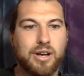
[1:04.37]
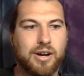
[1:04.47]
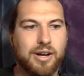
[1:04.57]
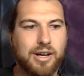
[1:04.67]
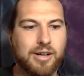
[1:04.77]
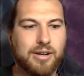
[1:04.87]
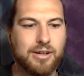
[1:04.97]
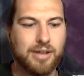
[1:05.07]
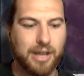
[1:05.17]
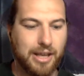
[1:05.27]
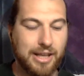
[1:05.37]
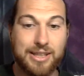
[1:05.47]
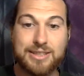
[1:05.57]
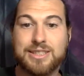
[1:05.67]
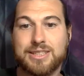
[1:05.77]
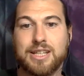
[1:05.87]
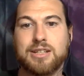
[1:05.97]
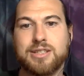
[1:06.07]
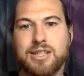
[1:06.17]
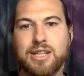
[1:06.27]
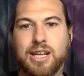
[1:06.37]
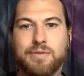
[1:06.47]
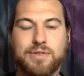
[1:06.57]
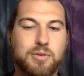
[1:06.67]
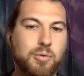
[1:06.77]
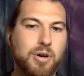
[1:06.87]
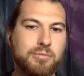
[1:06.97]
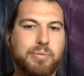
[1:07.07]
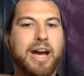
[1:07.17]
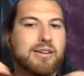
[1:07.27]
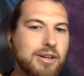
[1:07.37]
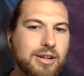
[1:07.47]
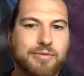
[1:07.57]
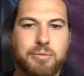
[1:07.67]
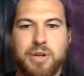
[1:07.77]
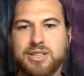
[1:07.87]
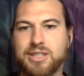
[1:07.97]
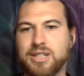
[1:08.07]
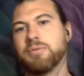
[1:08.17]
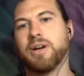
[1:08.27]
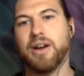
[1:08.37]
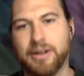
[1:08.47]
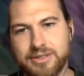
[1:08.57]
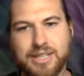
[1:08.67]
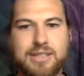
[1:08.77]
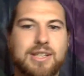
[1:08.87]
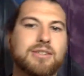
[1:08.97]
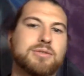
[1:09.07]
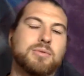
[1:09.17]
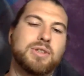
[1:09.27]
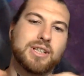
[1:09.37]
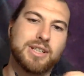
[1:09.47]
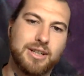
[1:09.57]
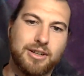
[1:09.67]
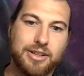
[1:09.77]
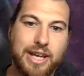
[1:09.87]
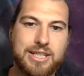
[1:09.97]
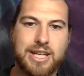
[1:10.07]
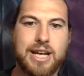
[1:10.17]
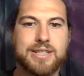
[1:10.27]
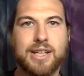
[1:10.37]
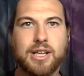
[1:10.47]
are in this discussion, if you want background information about how state channels work and all of that jazz,